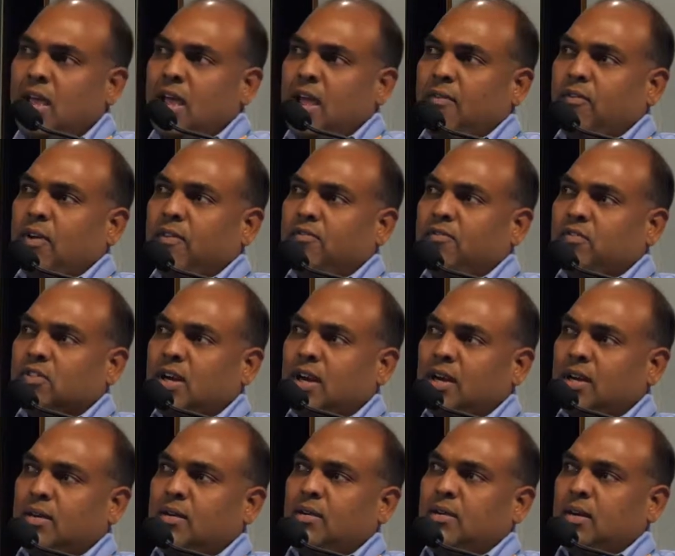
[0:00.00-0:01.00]
We have
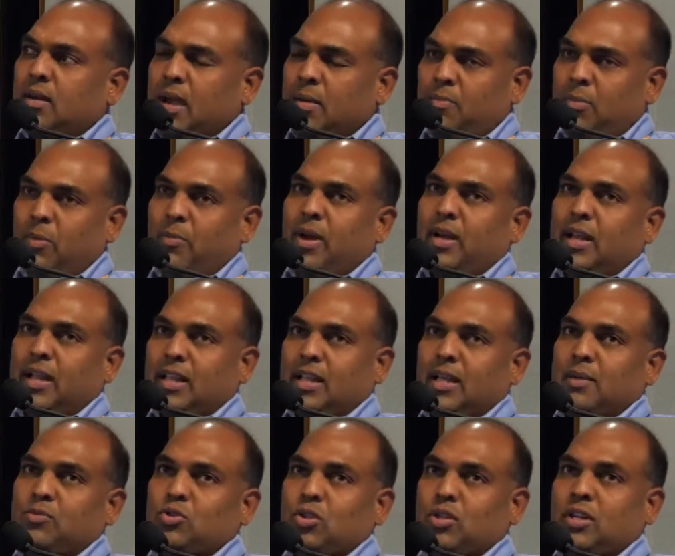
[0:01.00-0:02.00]
started implementing
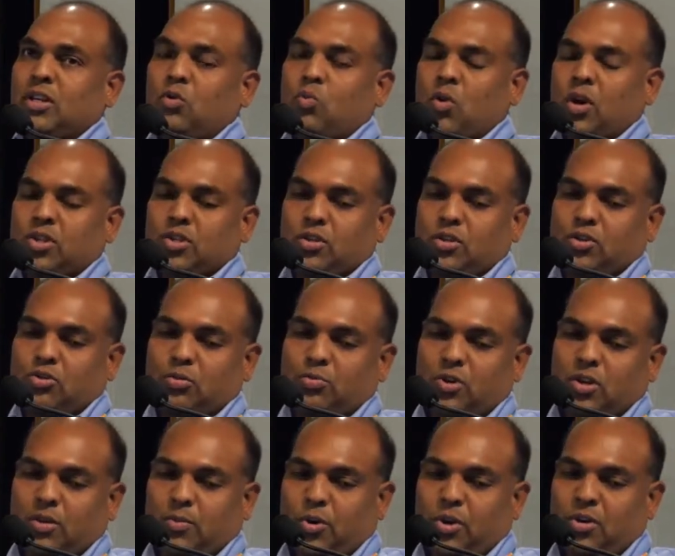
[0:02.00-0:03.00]
them so that it works in the
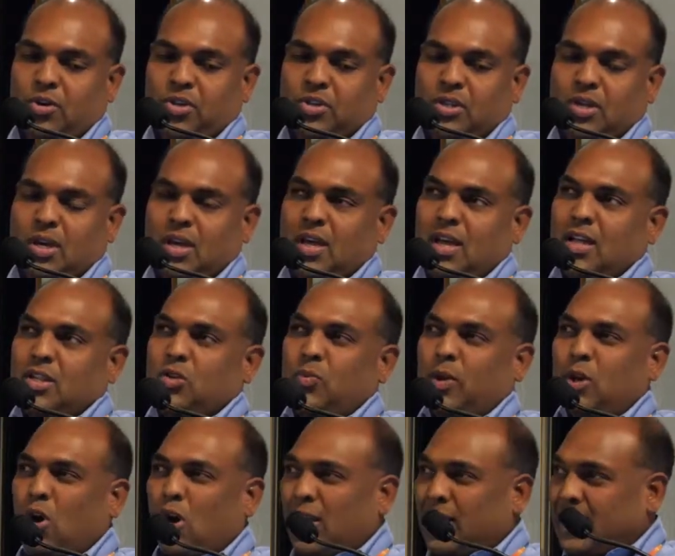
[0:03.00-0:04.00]
supercomputers. So we
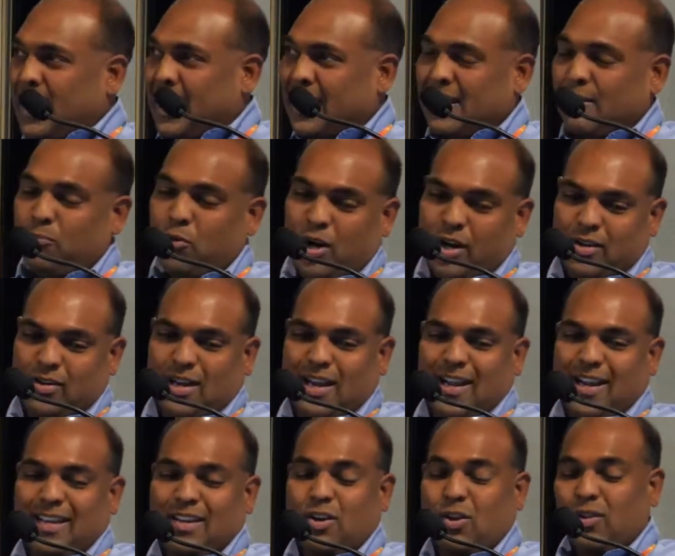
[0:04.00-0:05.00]
call that product
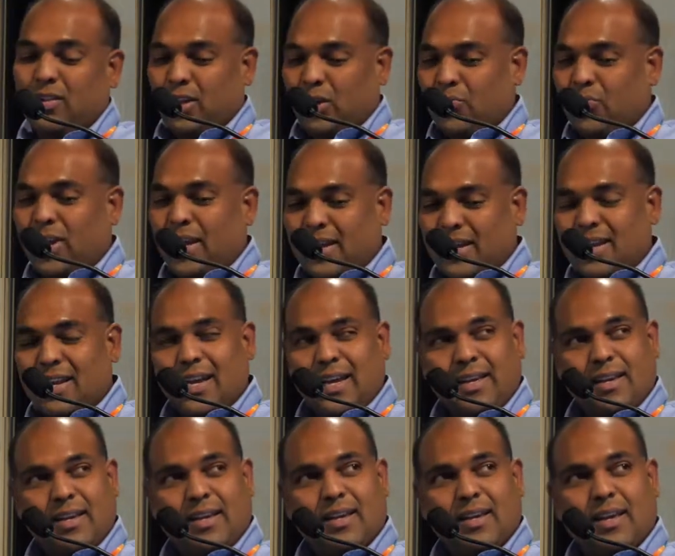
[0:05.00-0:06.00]
line called the Eureka
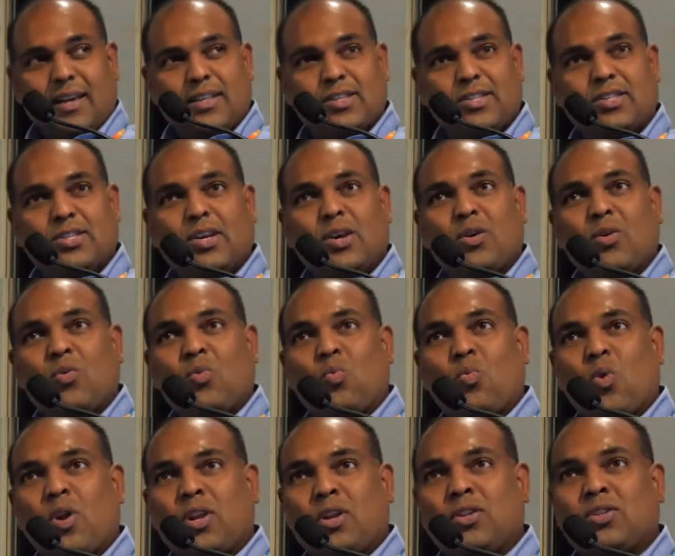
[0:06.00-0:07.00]
line. And so
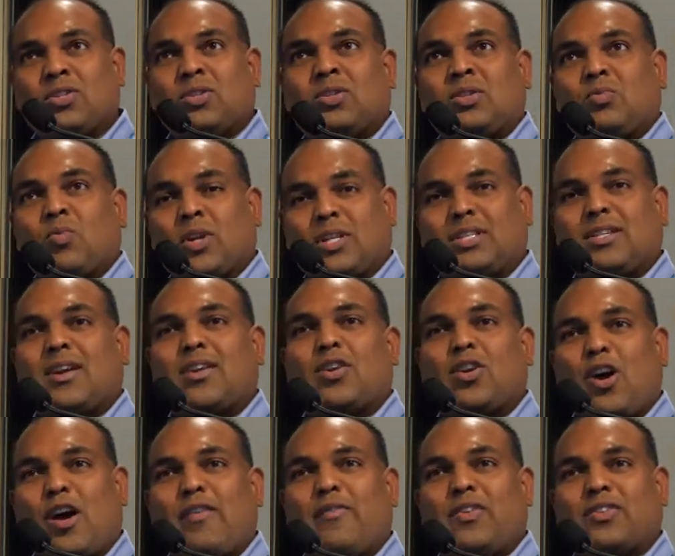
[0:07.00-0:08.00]
what started
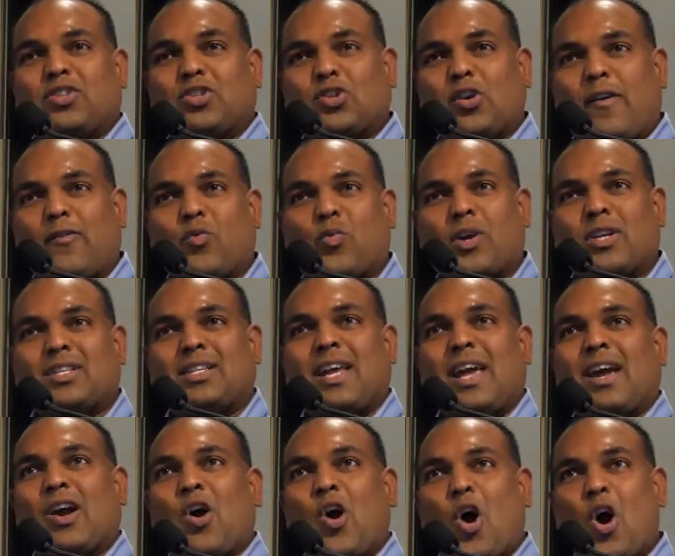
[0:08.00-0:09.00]
off as a software
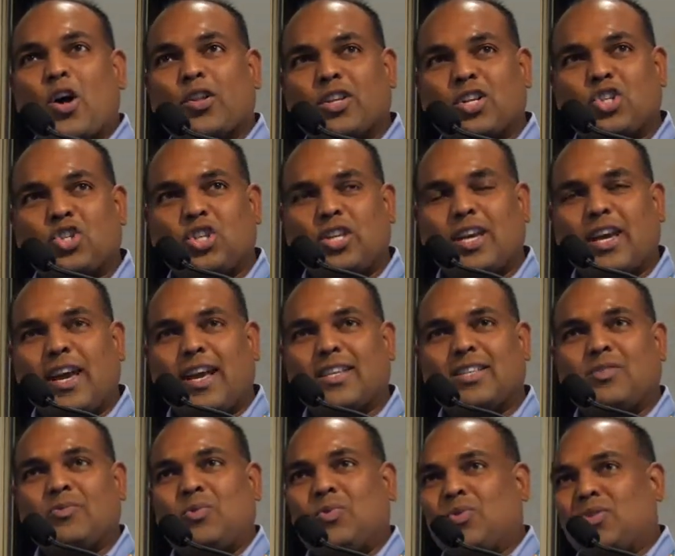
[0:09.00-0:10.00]
stack on the
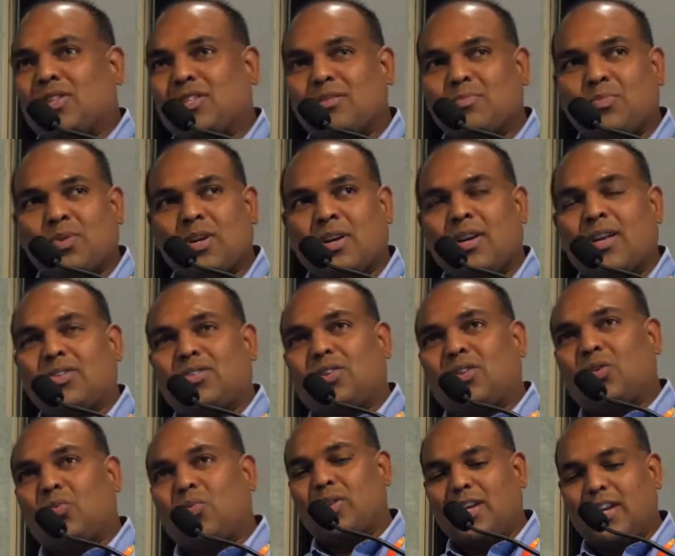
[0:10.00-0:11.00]
GX, which was a simple
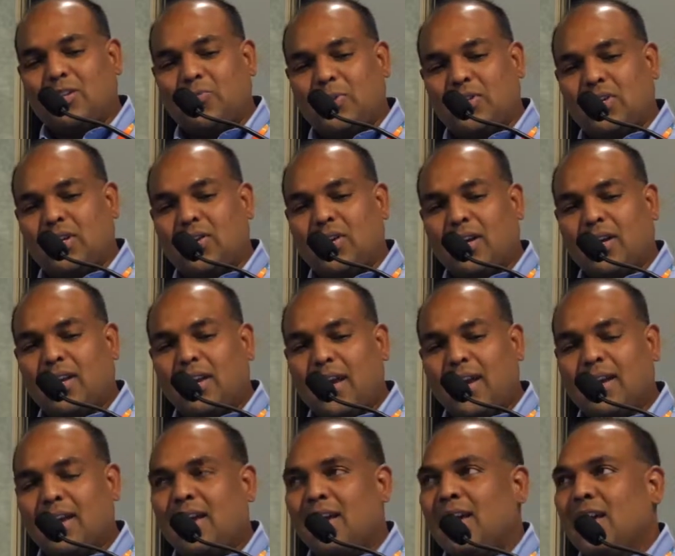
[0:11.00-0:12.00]
cluster the HPC
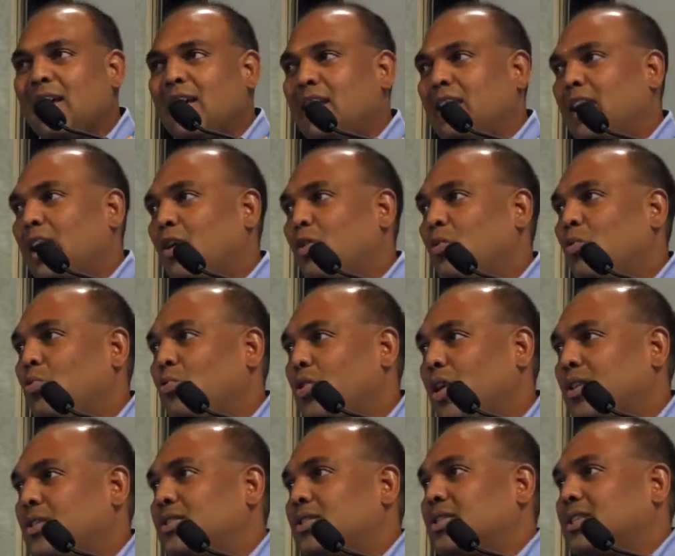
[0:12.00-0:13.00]
interconnect, now
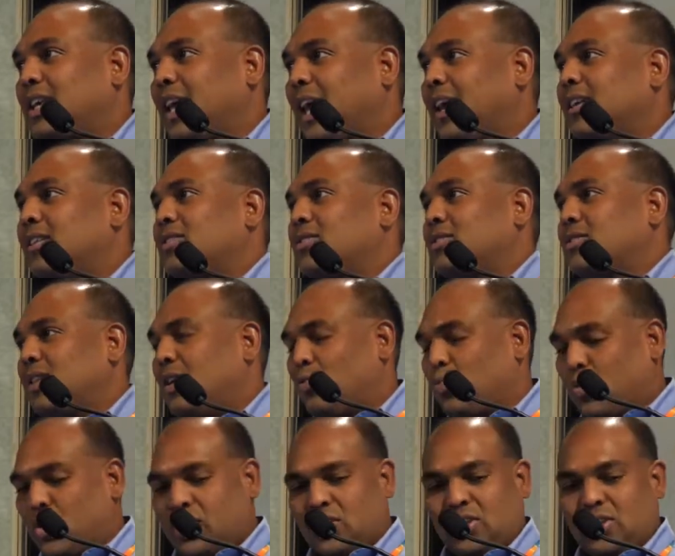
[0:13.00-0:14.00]
runs, scales, and
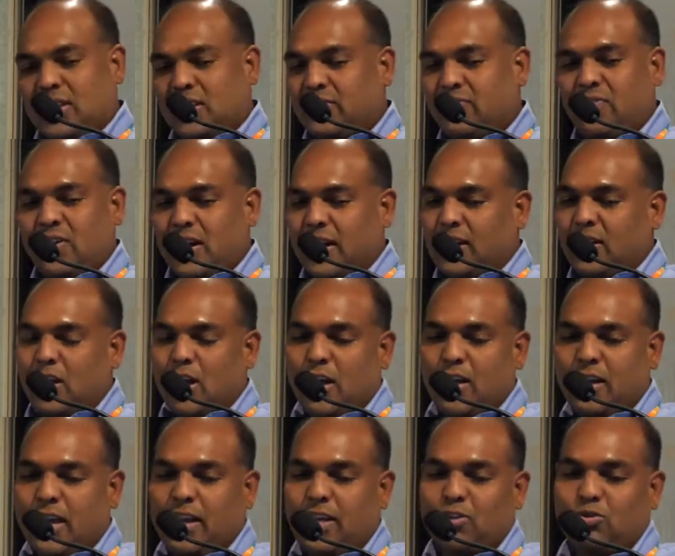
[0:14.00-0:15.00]
works just fine
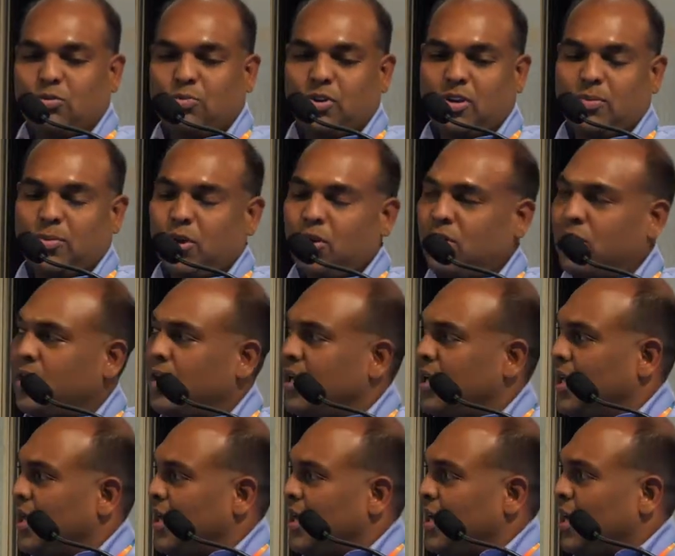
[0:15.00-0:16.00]
on any supercomputer.
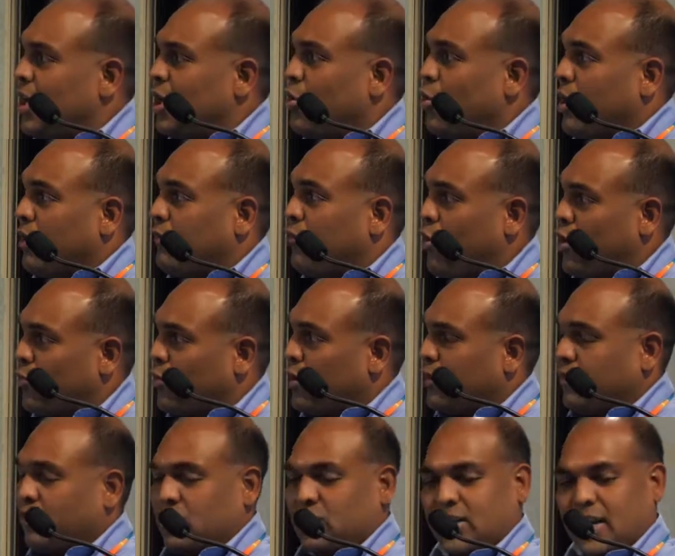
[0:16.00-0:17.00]
Going forward
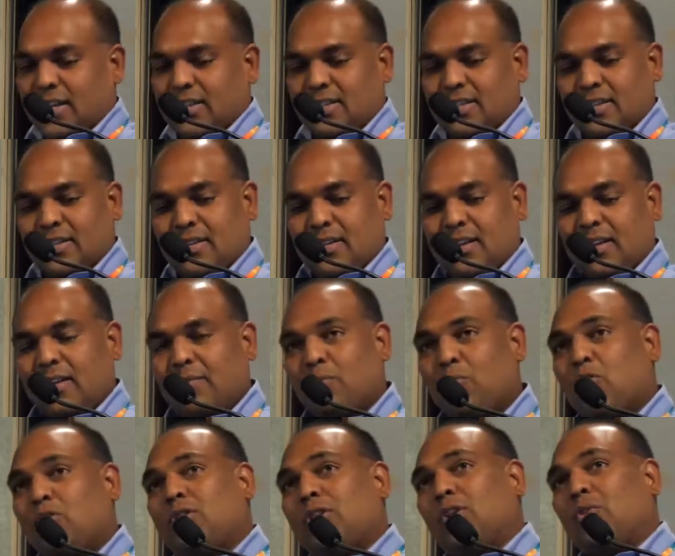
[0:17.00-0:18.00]
for Shasta,
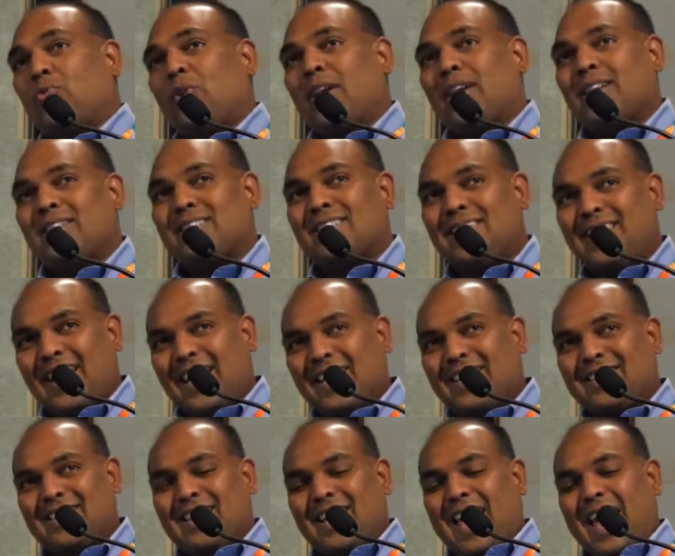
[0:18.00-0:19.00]
both the Eureka
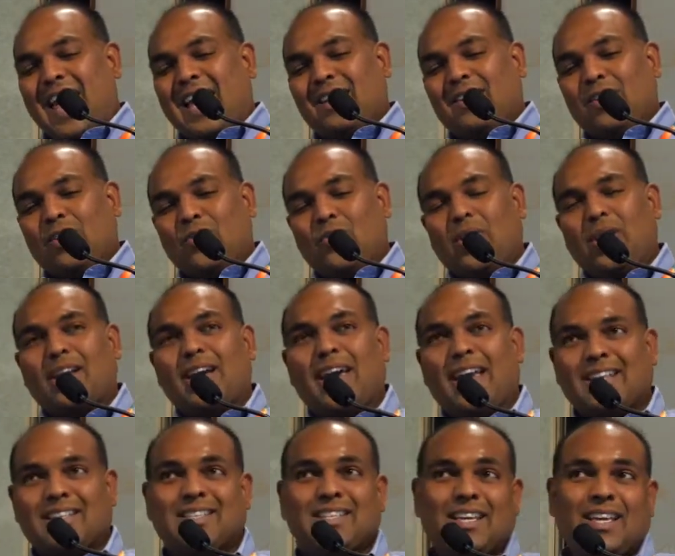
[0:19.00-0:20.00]
CS and the Eureka
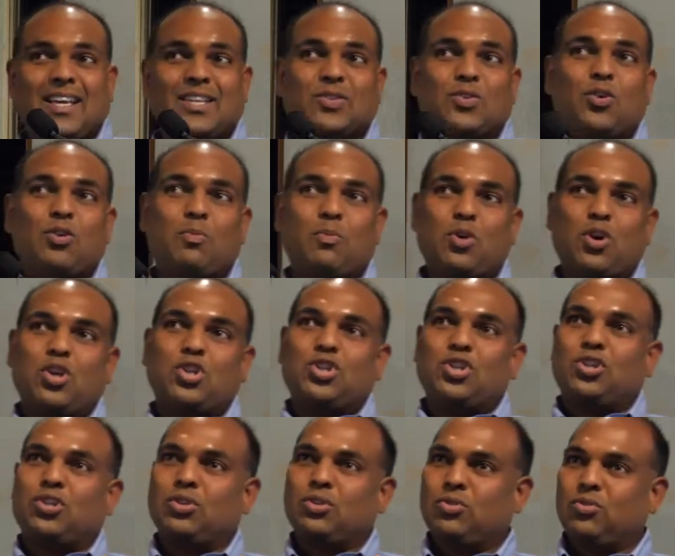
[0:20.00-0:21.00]
XC is going to merge
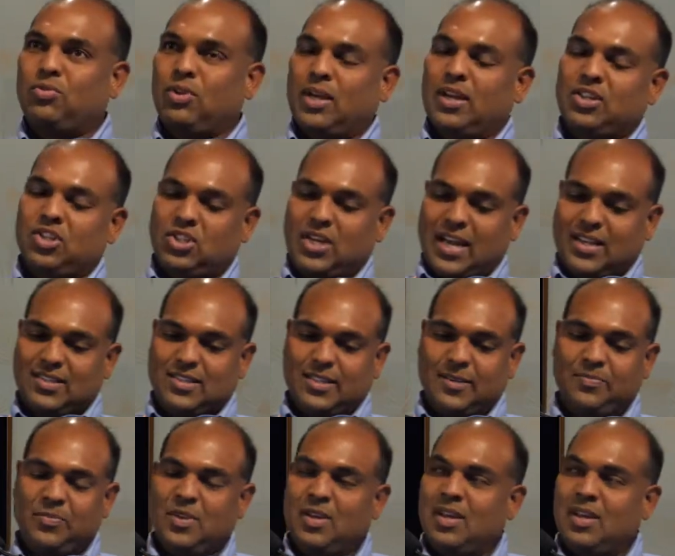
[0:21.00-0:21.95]
into Eureka Shasta.